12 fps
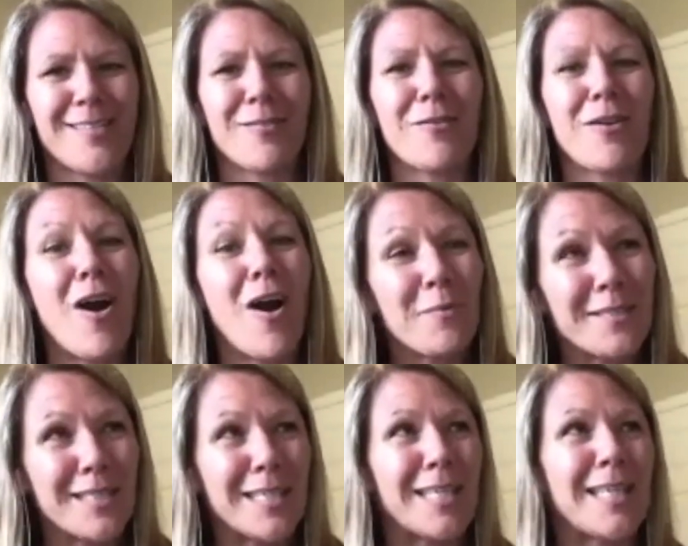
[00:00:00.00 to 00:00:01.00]
So
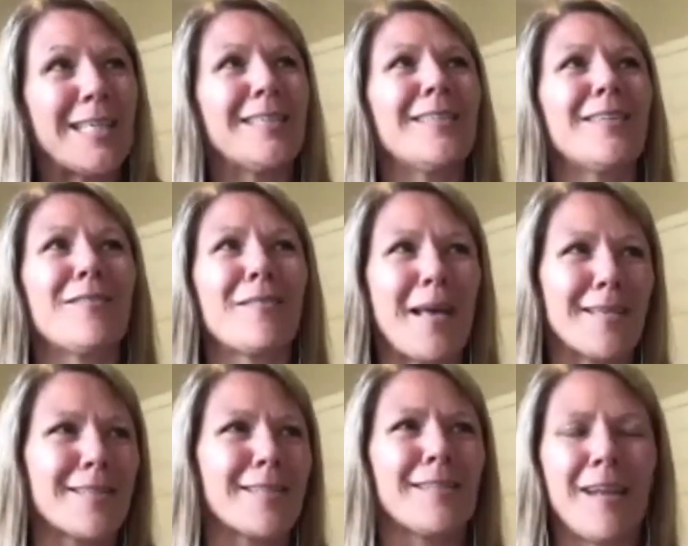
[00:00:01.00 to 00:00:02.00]
commonly, you know, the
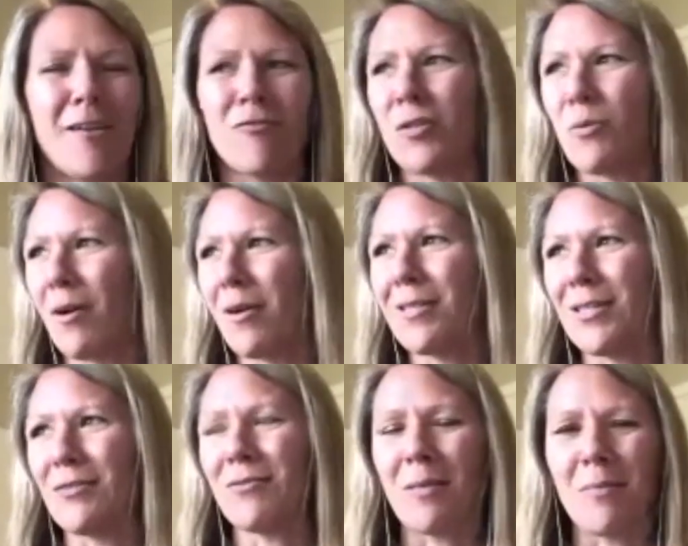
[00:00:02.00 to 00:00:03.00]
masculine energy wants us to
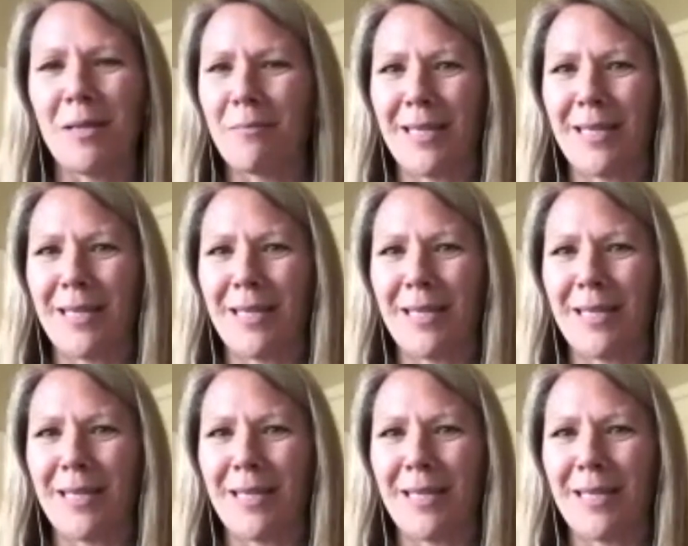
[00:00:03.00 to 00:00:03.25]
do something,